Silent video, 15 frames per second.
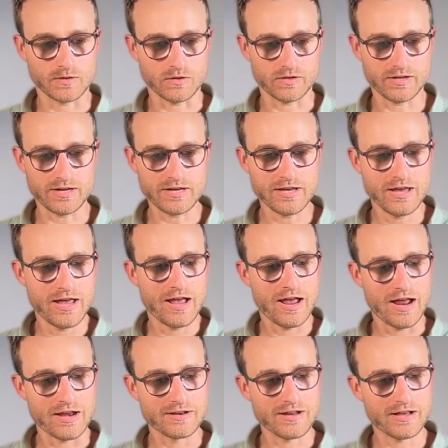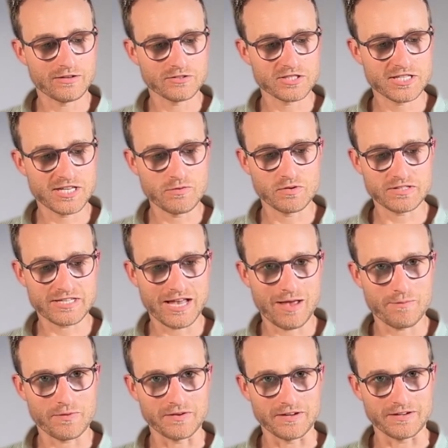Okay, and now see what's
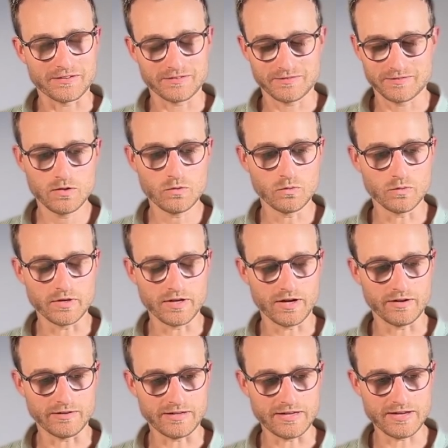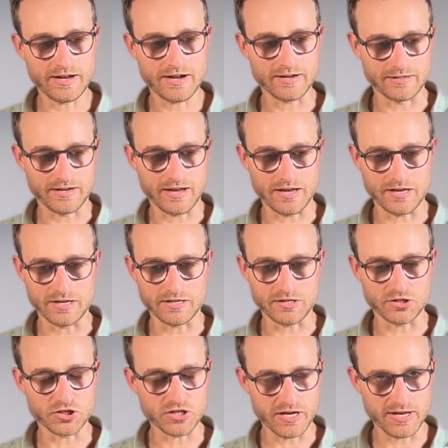happening. We are getting a
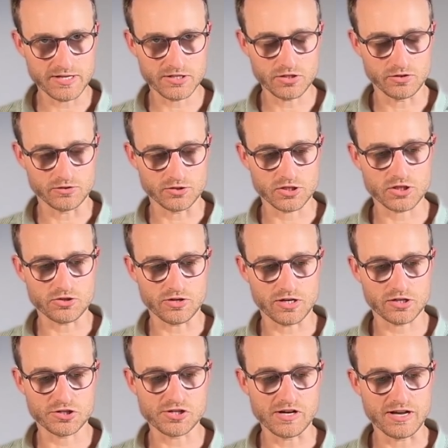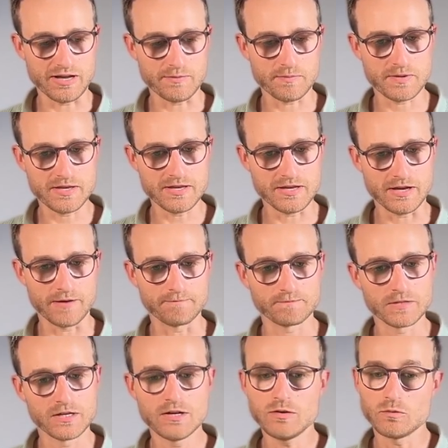JSON structure appear,
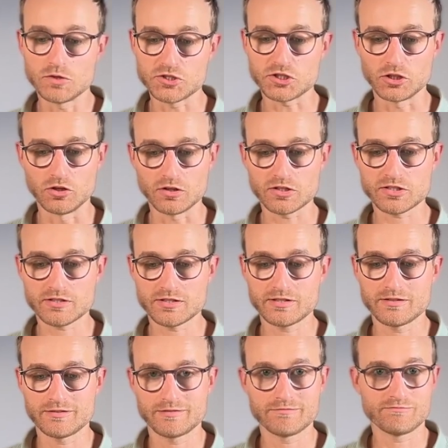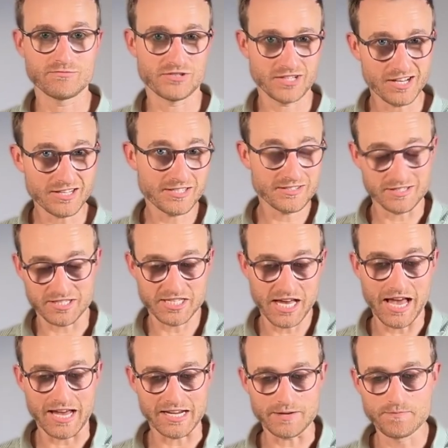which looks just the
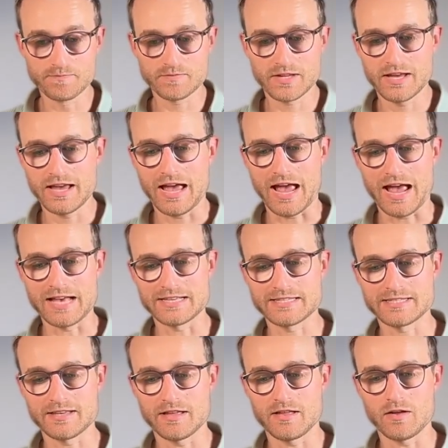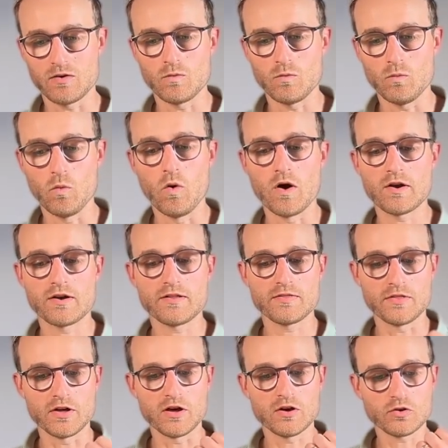same as what
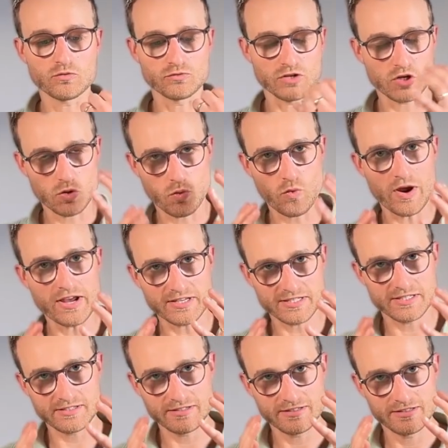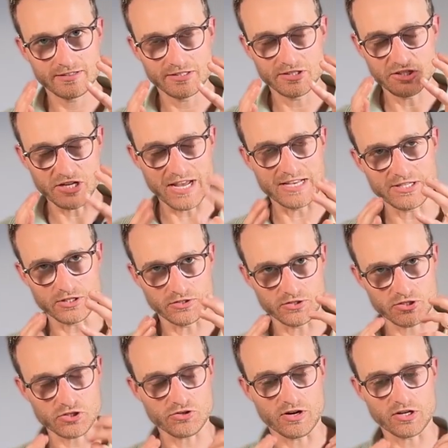the request JSON
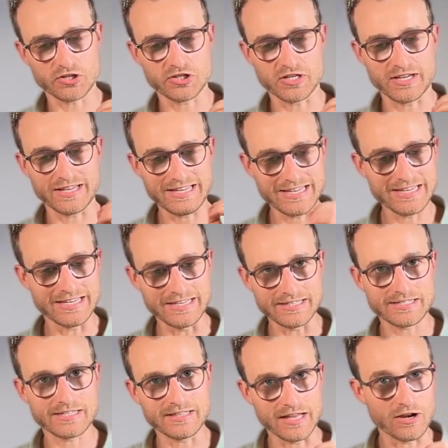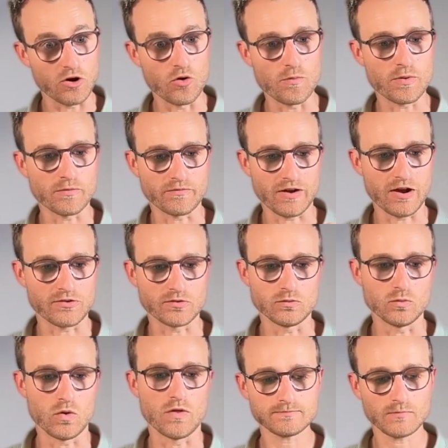structure is that OpenRouter
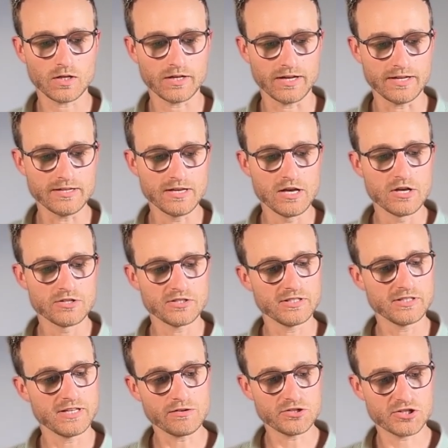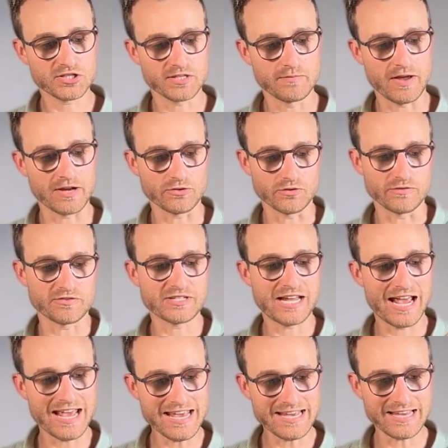wants. Okay, so now it's just a matter of
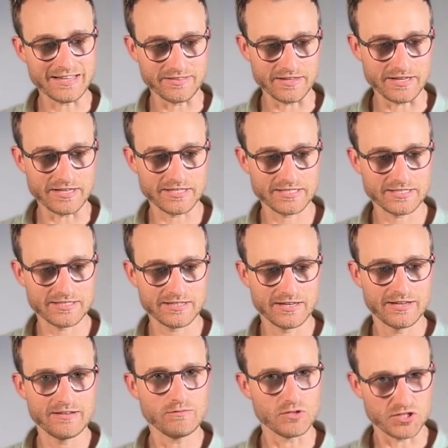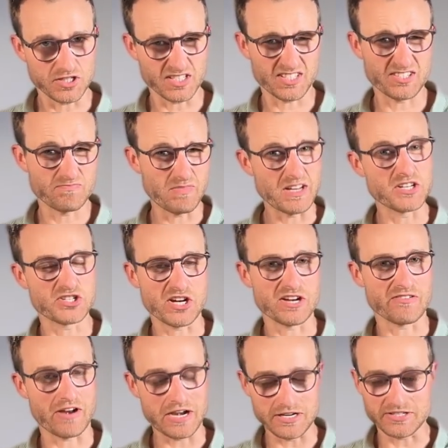taking this, which has been
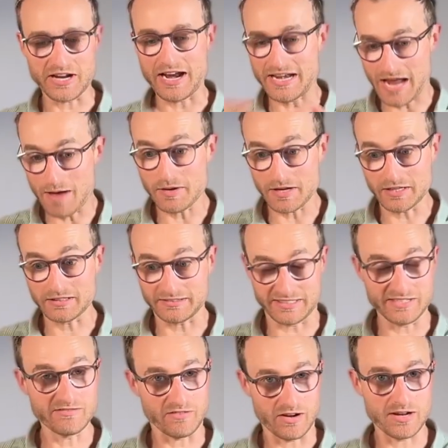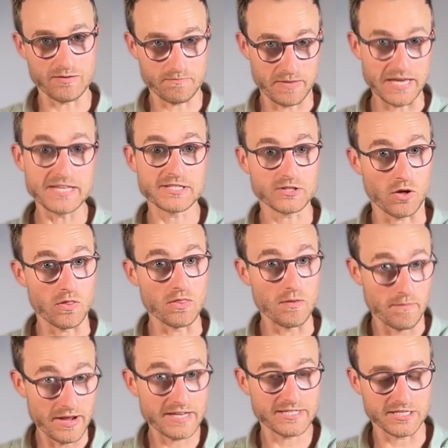generated dynamically, right, based on the
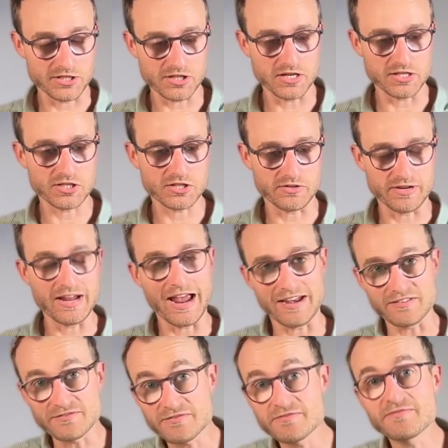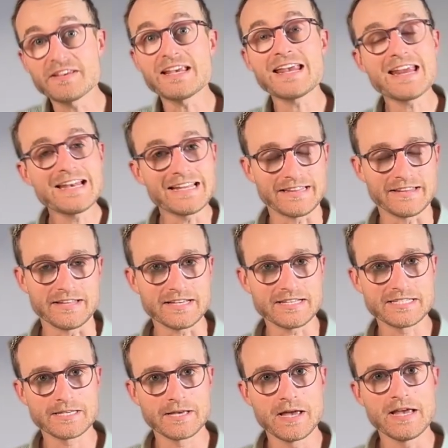message history, and feeding
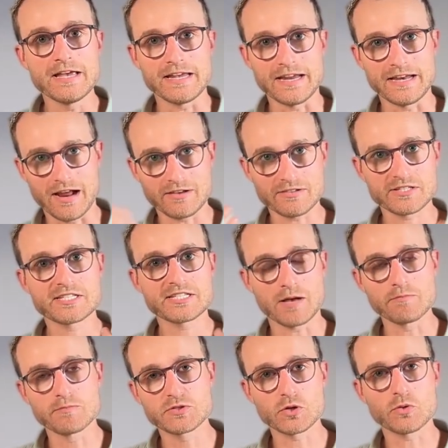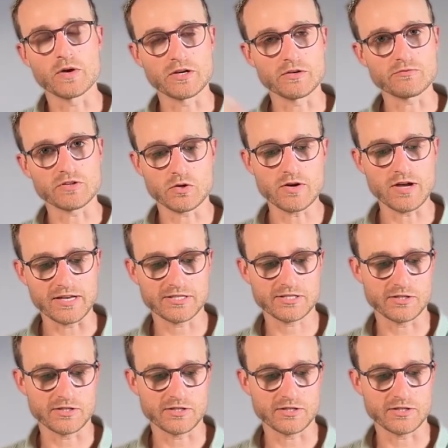this in our subsequent requests.